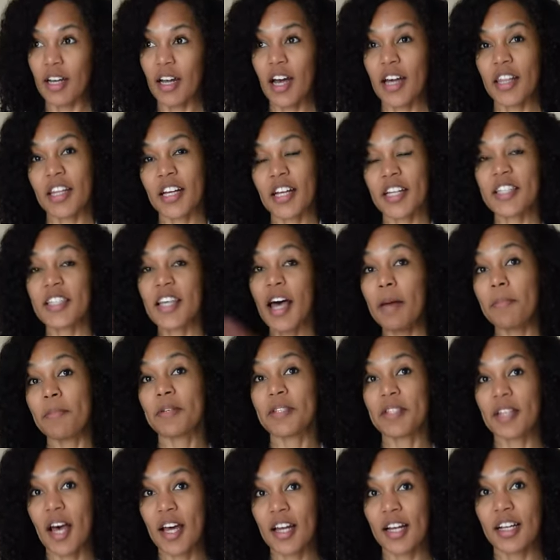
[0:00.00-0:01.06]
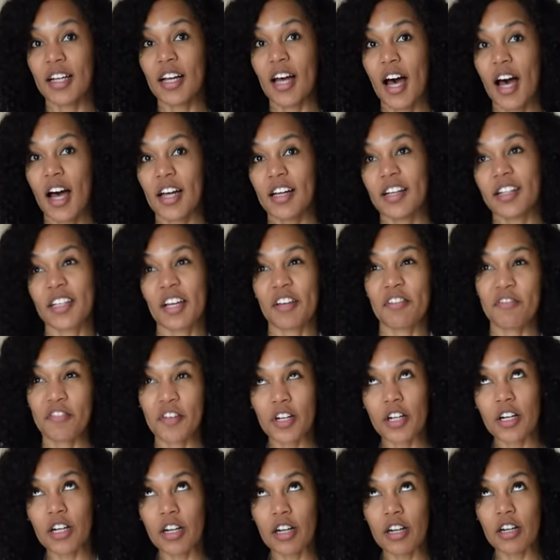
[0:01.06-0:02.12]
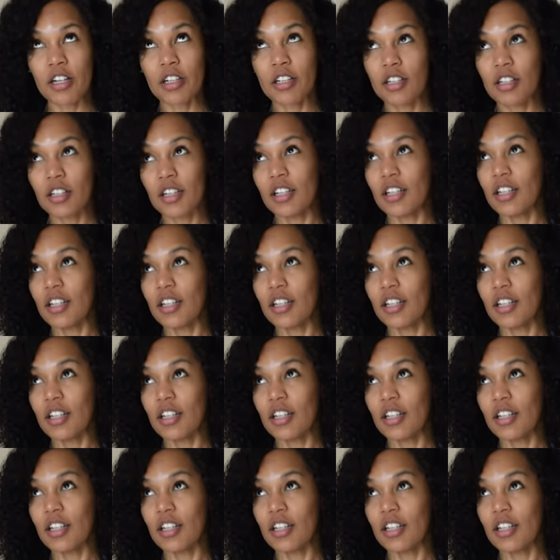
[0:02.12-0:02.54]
And then I sat beside a guy because I figure